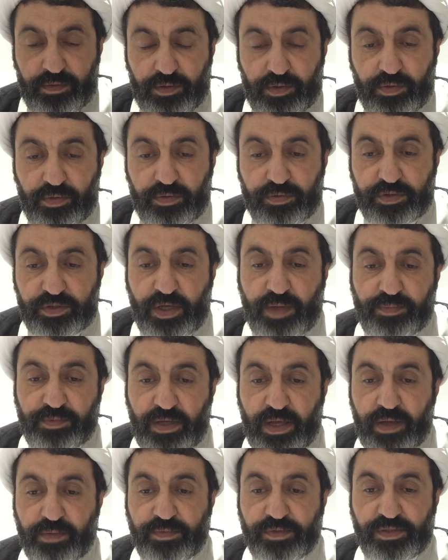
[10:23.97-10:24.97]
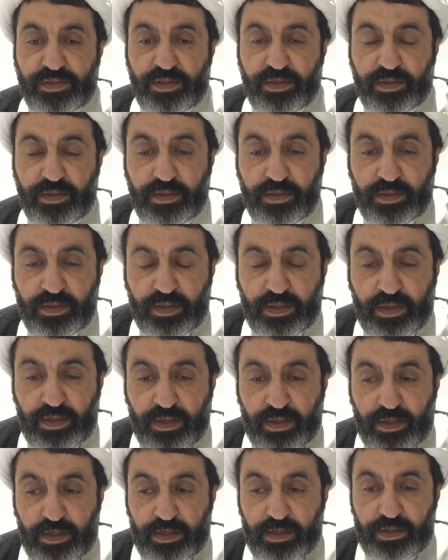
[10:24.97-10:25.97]
You know, sometimes
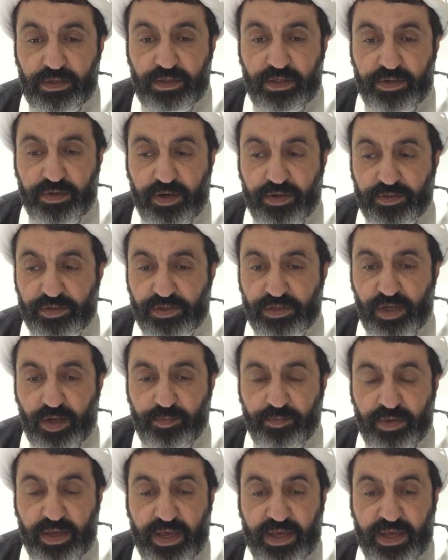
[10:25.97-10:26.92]
there are some